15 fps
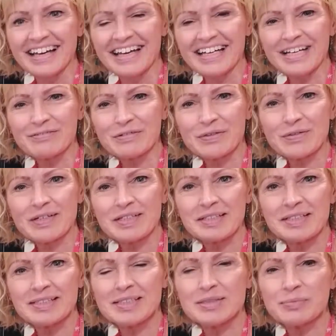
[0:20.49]
Hey everyone,
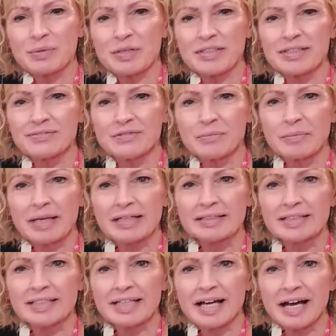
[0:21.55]
this is Brenda from
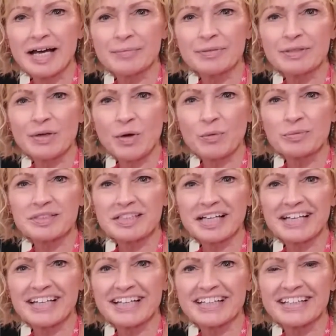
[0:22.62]
Mainly Hybrid
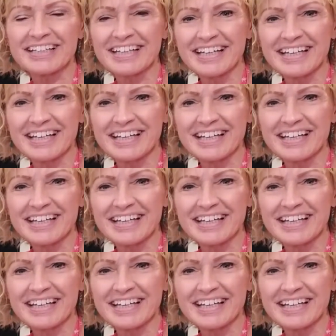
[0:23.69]
Homesteading.